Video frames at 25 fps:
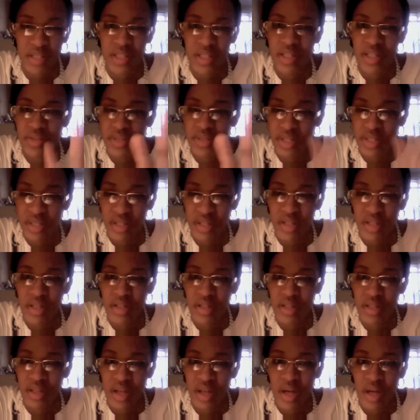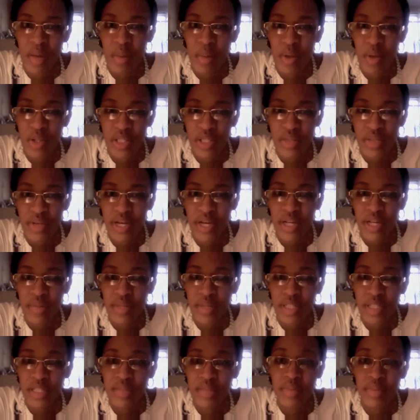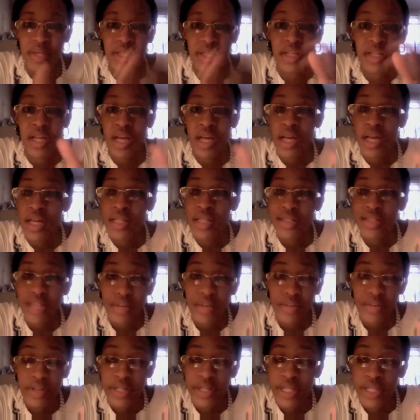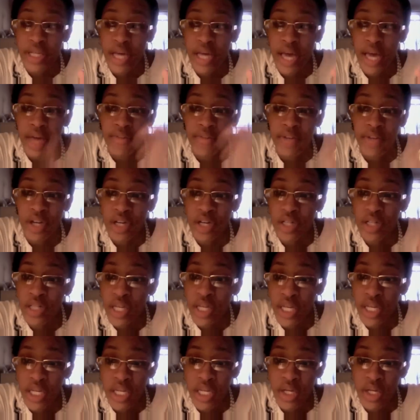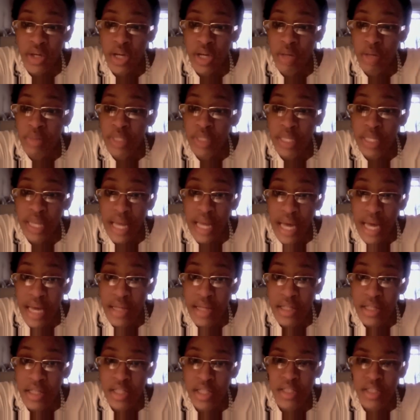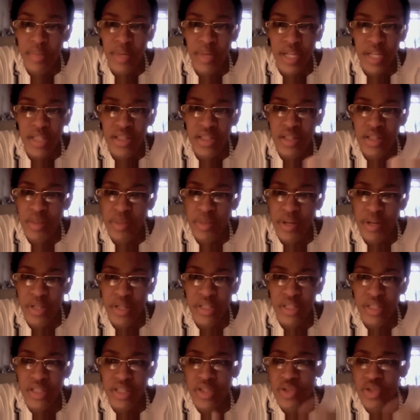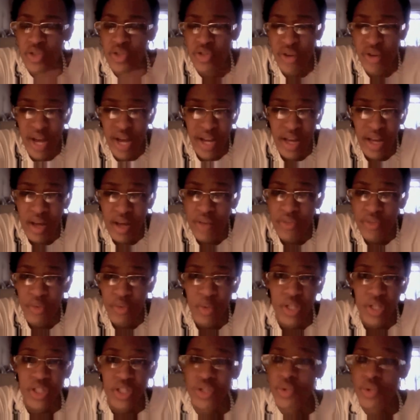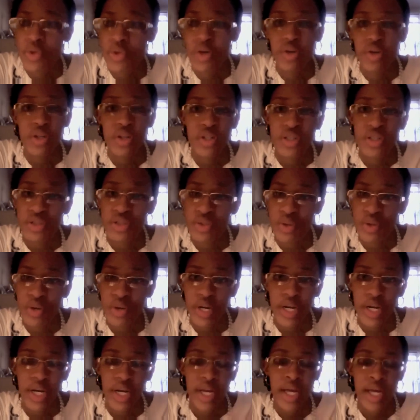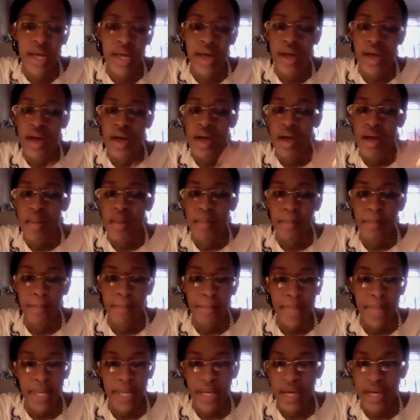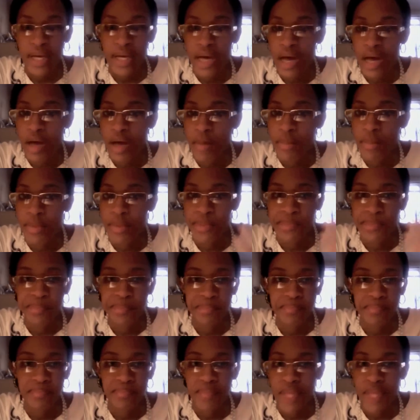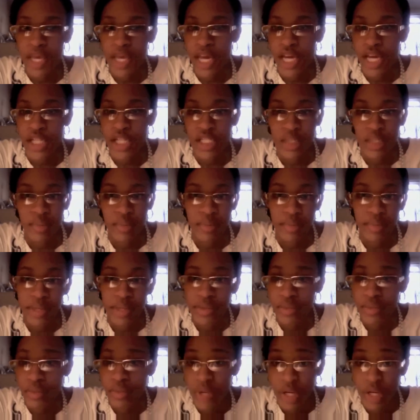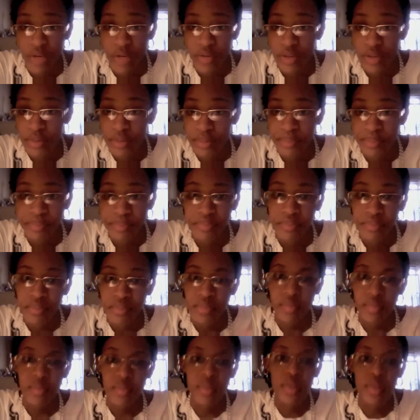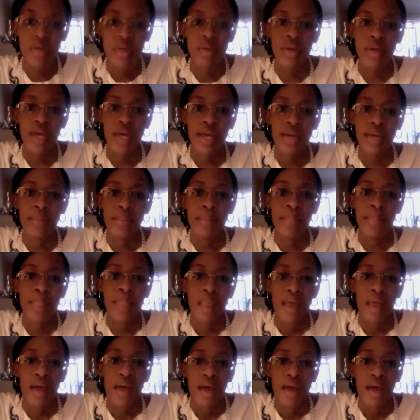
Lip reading: just leave it to the multivitamins. But definitely, I've heard that it helps a lot. It depends on the person, so try it out if you want to. Go to the store, pick up a hair supplement, whatever. Okay?